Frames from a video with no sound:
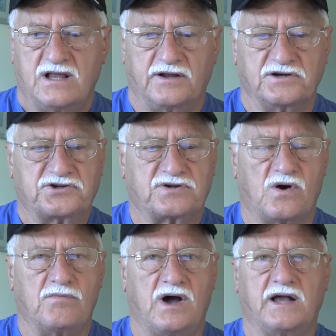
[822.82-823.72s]
there's
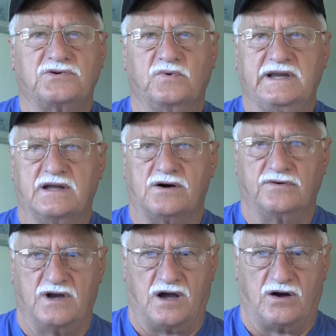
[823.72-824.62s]
so much we
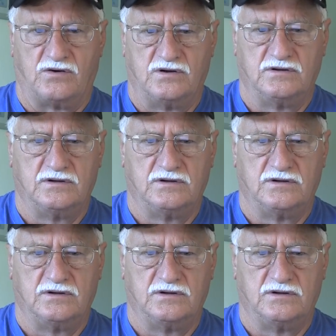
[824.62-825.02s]
don't know.